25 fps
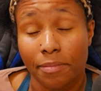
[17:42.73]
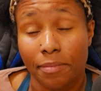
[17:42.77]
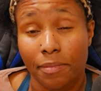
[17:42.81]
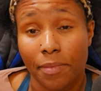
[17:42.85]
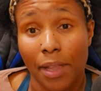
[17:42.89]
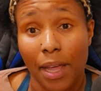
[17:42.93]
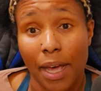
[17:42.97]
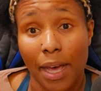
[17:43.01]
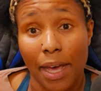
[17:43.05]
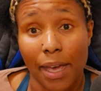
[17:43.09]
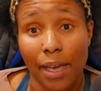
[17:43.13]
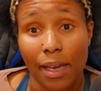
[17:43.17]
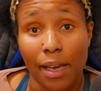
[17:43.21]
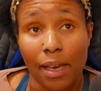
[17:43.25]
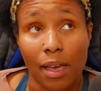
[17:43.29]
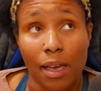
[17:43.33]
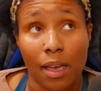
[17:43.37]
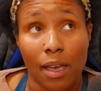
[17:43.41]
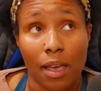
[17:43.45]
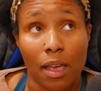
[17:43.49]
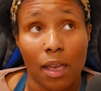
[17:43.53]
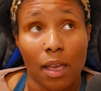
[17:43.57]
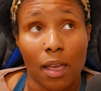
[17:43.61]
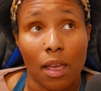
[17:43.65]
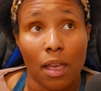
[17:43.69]
Like,
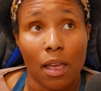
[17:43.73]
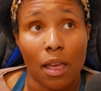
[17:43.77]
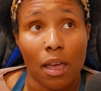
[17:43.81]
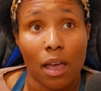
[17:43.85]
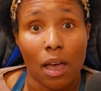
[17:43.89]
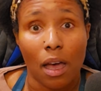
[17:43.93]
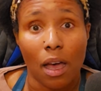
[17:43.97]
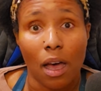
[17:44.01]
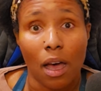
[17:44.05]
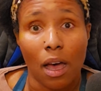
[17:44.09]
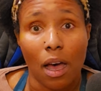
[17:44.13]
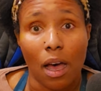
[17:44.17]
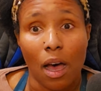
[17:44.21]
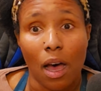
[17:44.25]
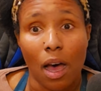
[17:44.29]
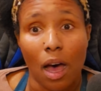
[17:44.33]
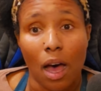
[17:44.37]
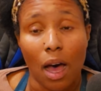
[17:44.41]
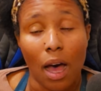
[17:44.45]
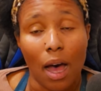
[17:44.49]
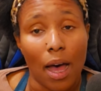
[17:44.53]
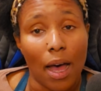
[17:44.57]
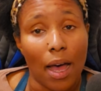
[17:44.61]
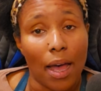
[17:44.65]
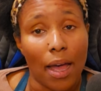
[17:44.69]

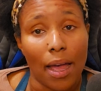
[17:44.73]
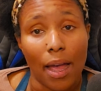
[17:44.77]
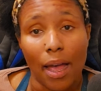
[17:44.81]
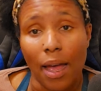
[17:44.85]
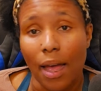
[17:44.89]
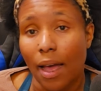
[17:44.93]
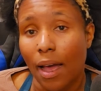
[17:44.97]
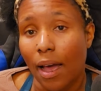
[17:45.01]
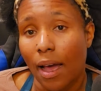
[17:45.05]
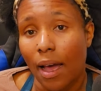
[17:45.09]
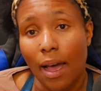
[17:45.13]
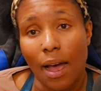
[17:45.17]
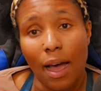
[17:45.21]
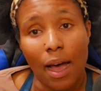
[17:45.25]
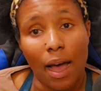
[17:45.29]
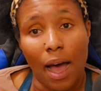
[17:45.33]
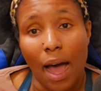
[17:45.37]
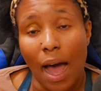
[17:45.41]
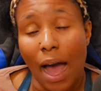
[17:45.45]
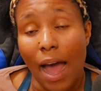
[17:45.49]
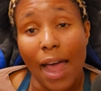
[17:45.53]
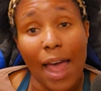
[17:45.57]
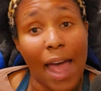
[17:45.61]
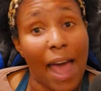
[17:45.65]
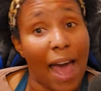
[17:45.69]
I
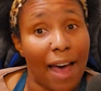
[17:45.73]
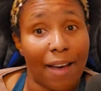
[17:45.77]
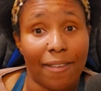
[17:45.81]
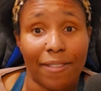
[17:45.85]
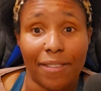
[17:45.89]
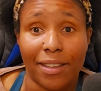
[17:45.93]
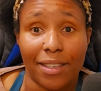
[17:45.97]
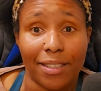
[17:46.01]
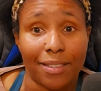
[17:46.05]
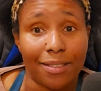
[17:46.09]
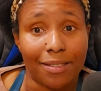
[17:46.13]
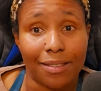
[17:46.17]
I haven't.